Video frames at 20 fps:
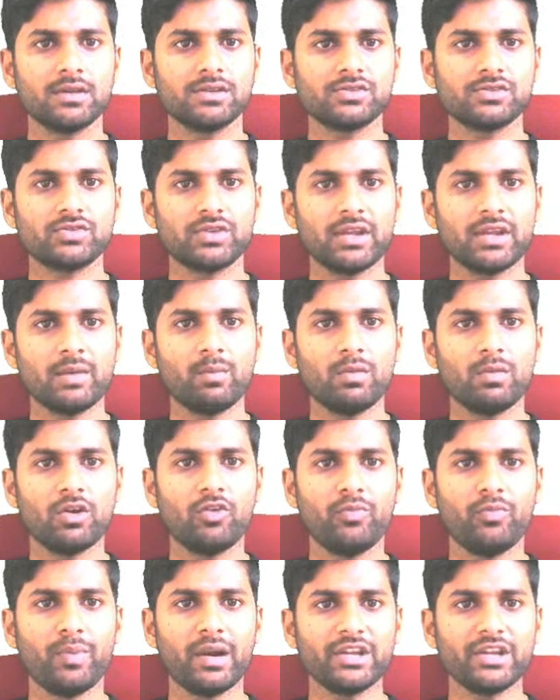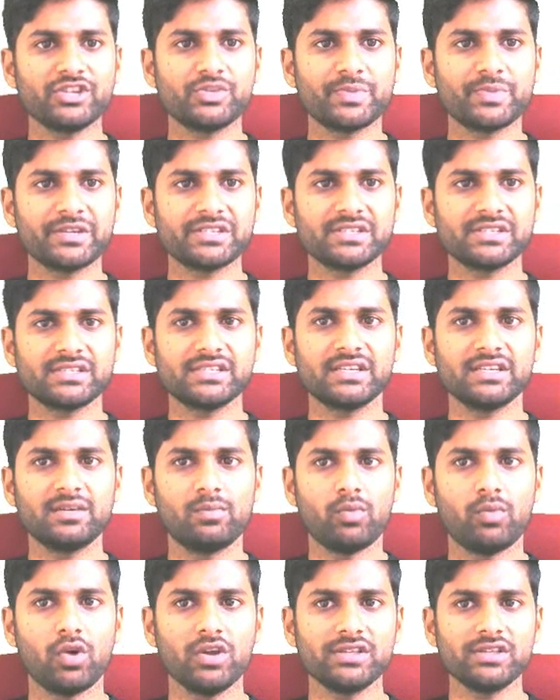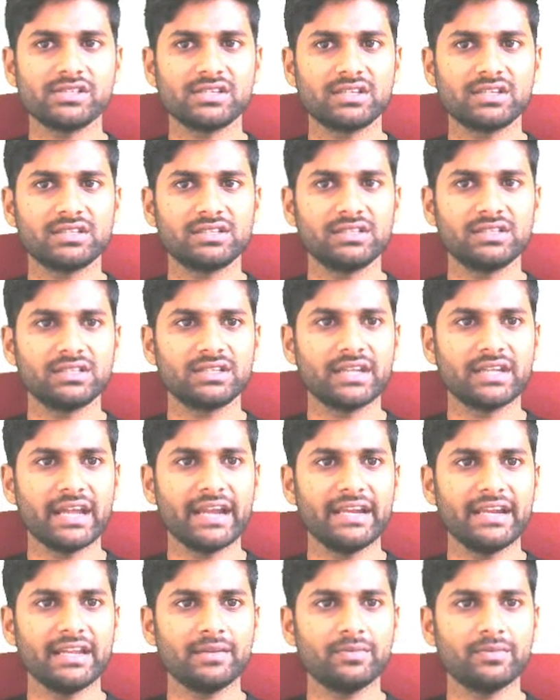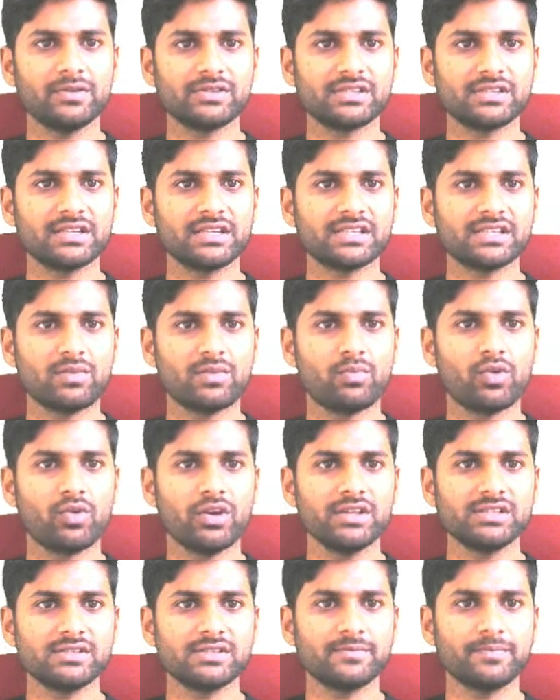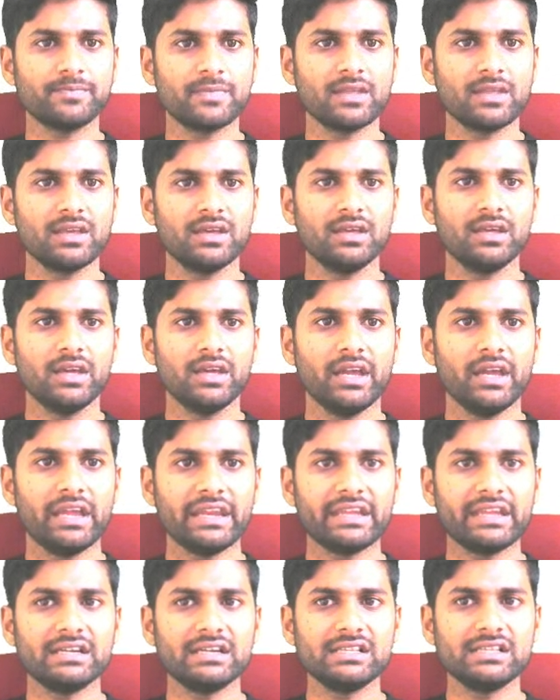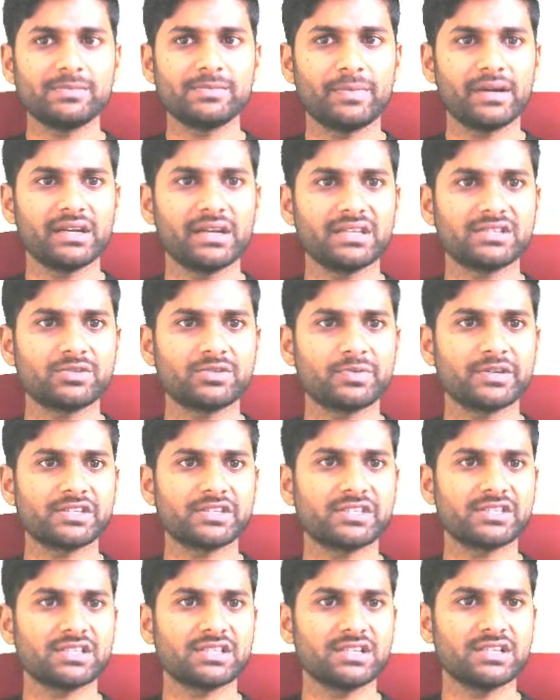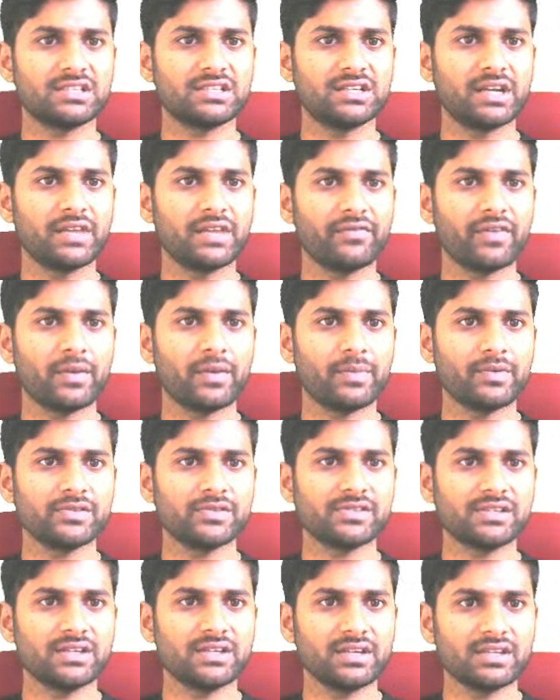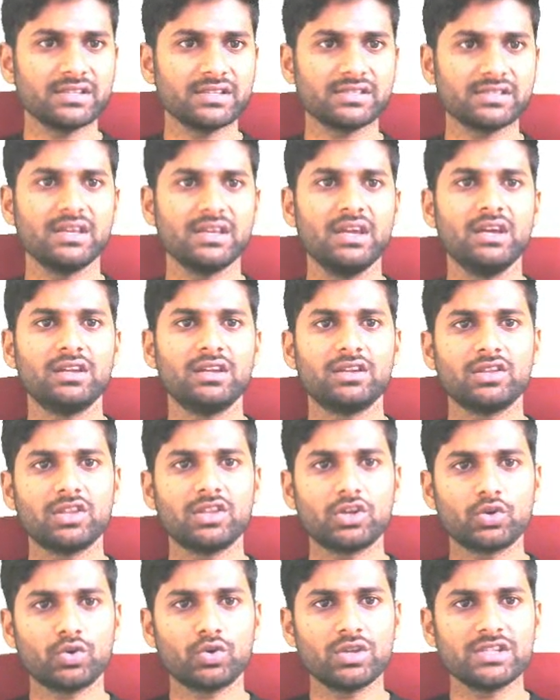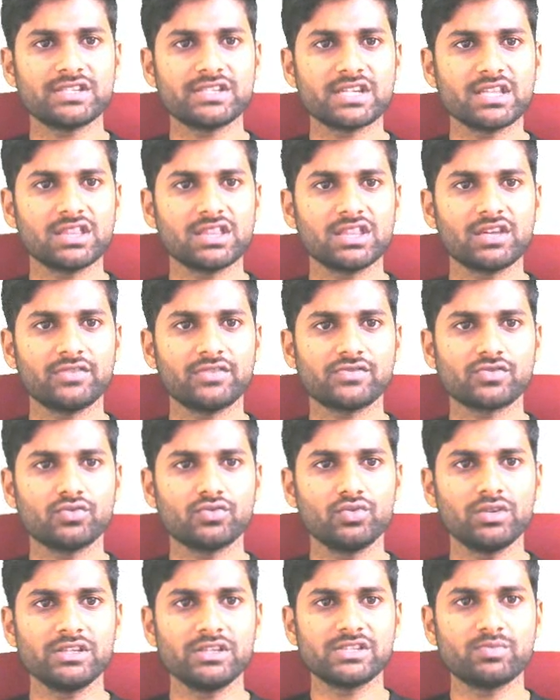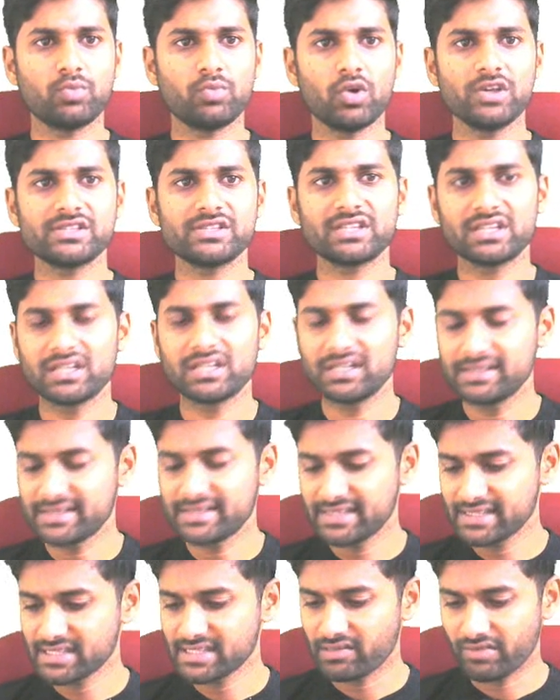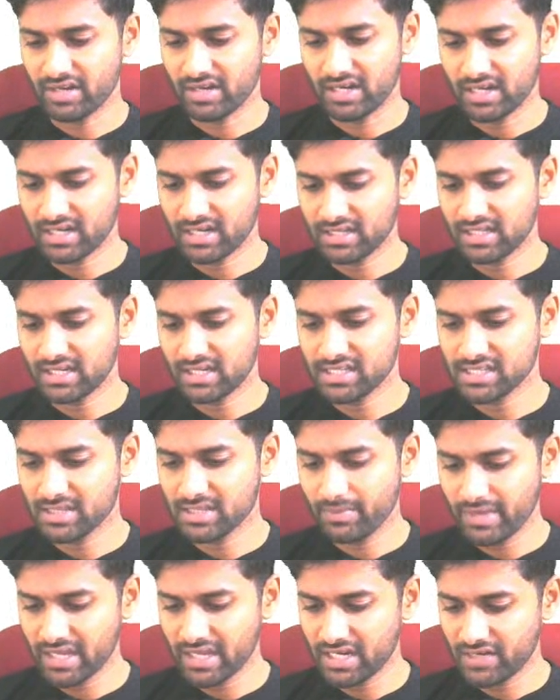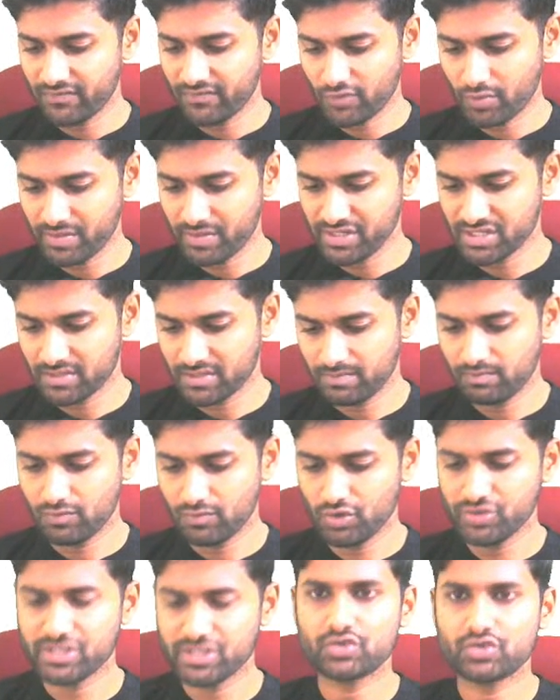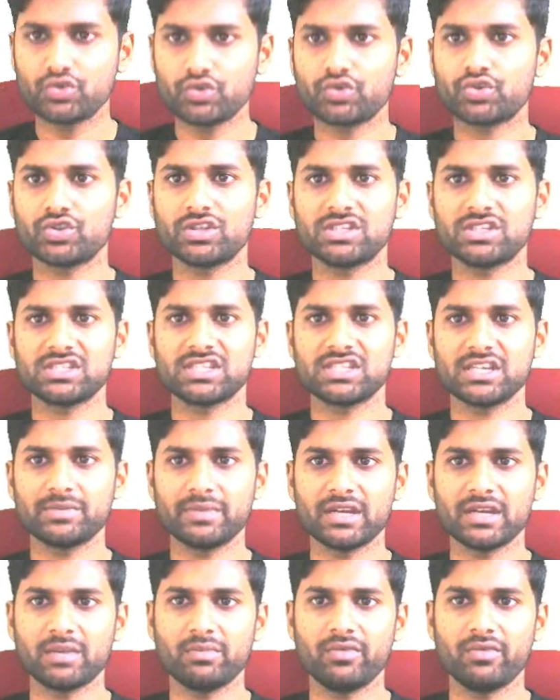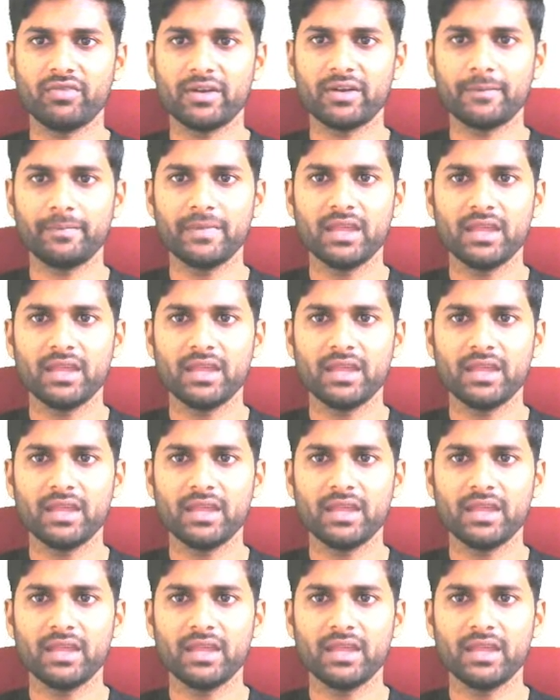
So number of participations here, boys are 19% of boys and girls participations are 35%. Now the total strength of school is boys and girls is 700. That is the main information. Now just go through that statement number one.